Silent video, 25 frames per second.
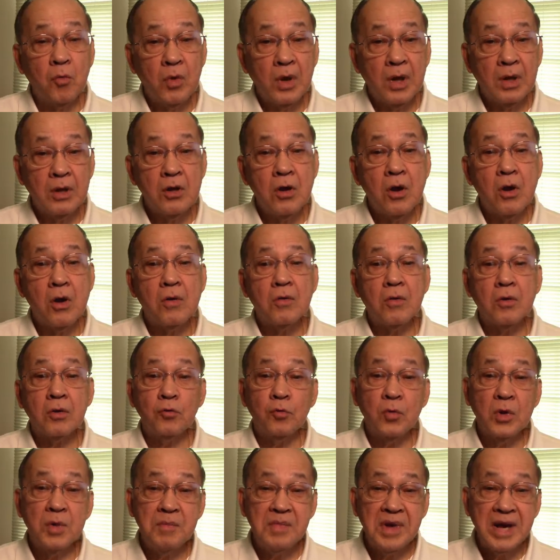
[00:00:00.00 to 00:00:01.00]
will know or
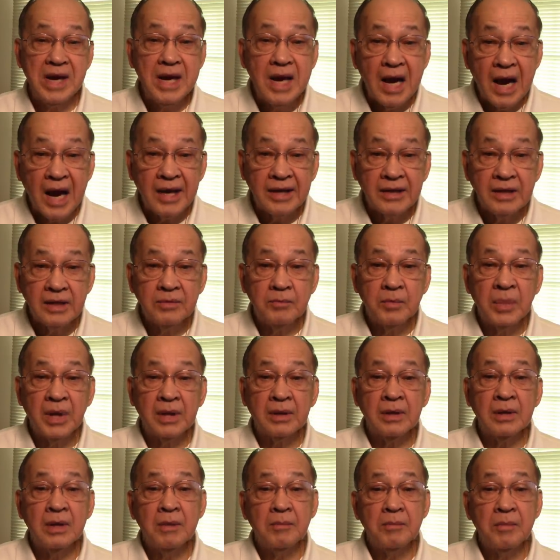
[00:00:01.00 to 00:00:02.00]
will be guided
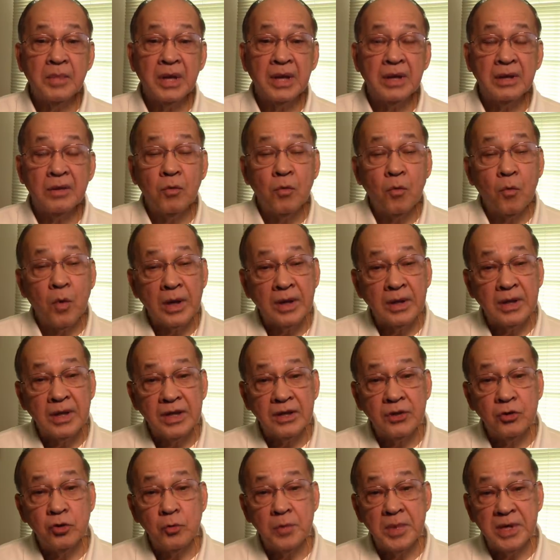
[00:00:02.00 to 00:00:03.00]
by what
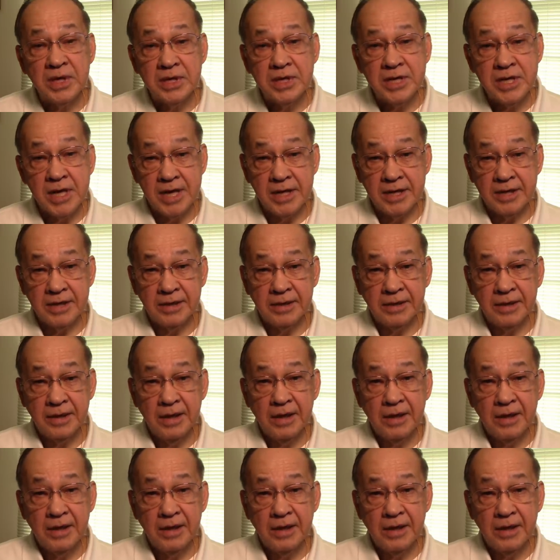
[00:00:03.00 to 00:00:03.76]
need to be done.